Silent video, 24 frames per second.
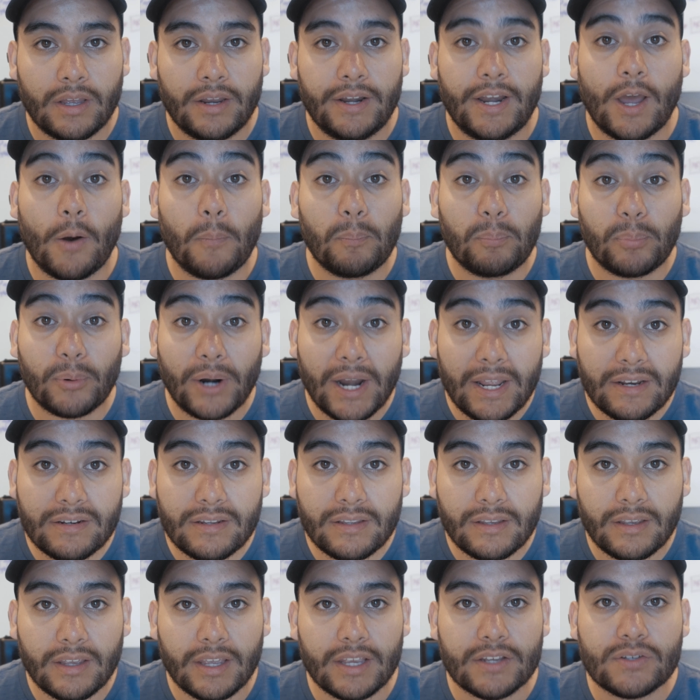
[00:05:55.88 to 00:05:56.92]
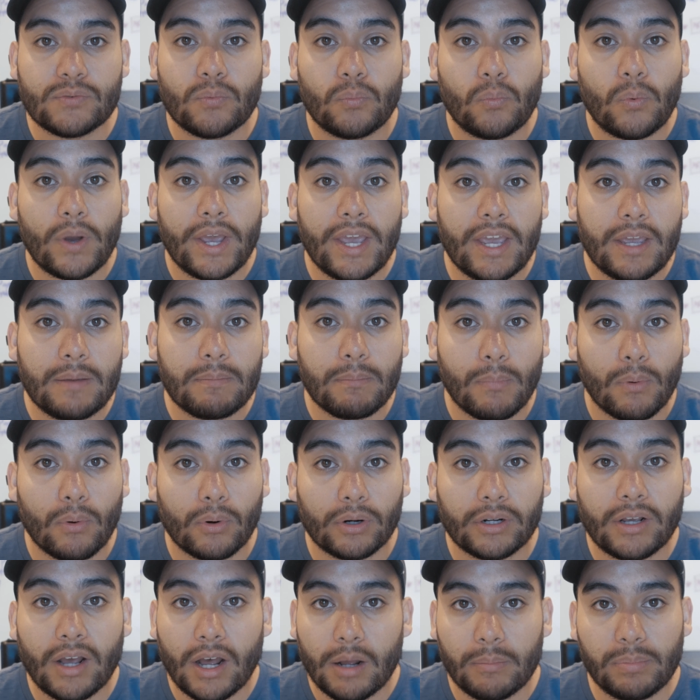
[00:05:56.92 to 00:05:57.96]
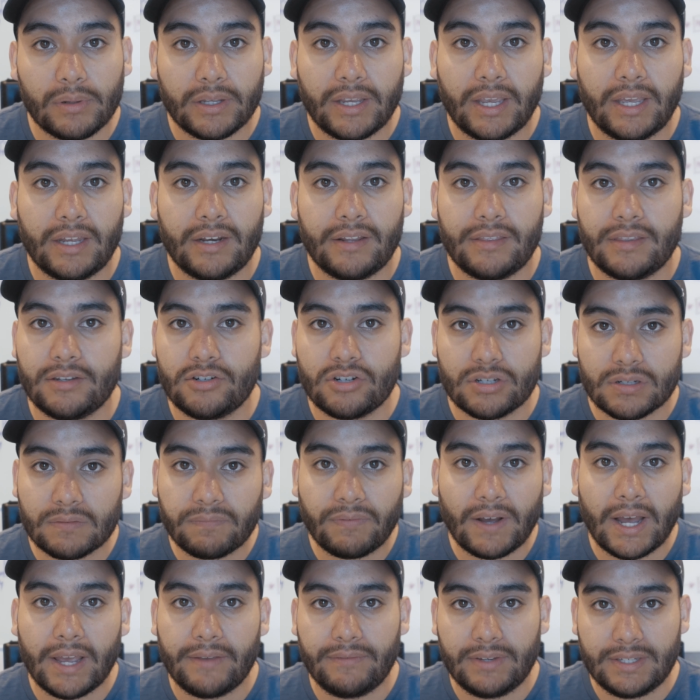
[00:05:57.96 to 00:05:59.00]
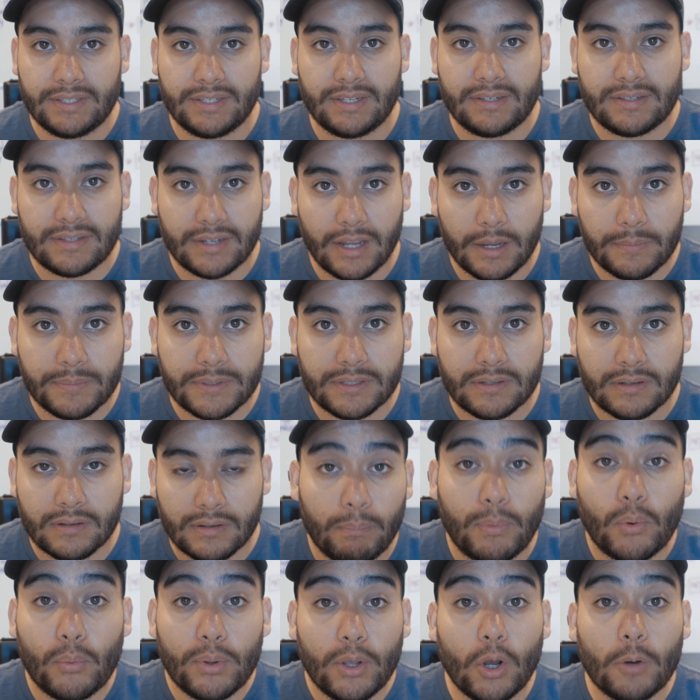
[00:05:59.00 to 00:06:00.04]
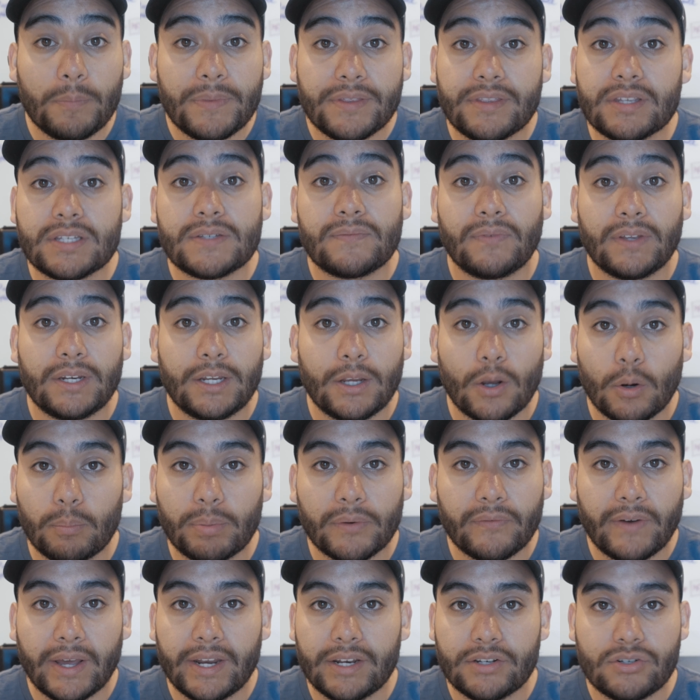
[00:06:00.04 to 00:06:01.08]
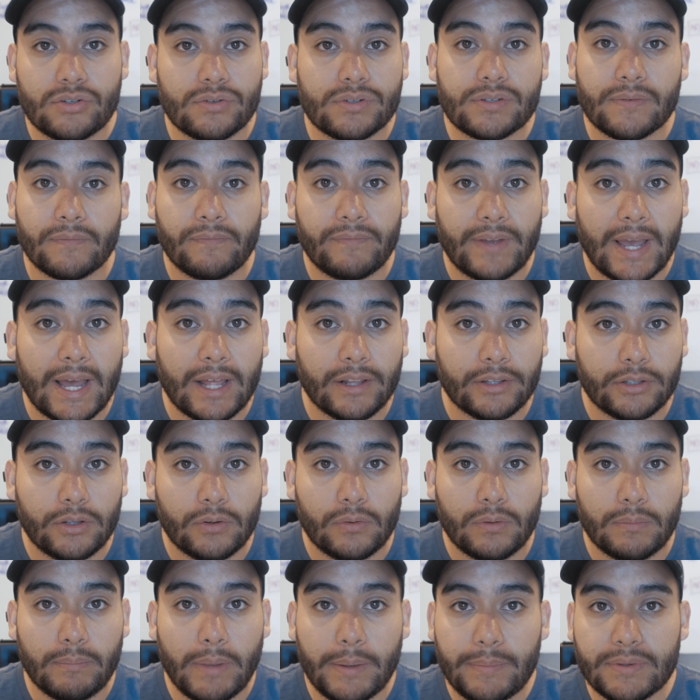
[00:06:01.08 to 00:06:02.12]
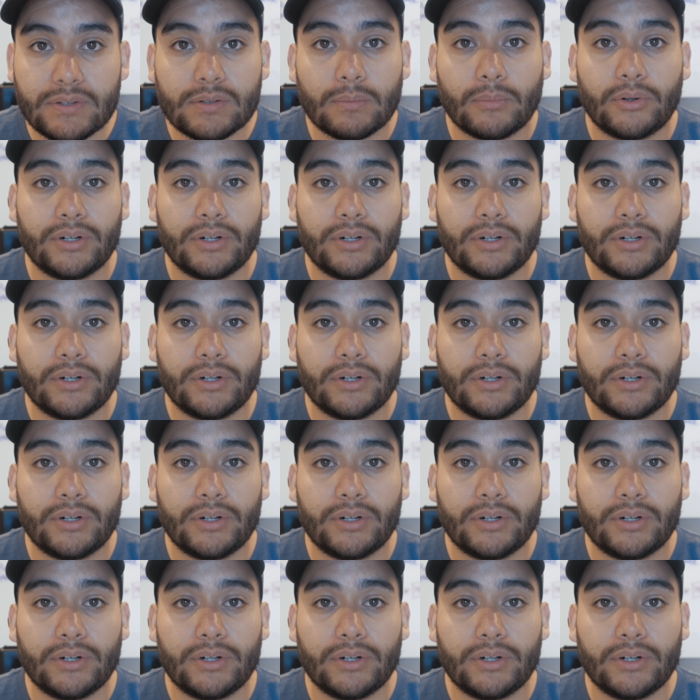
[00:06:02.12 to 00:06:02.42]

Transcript: Now, branding is way more complicated than just 5 easy steps. But we hope that this video provided you some value and maybe some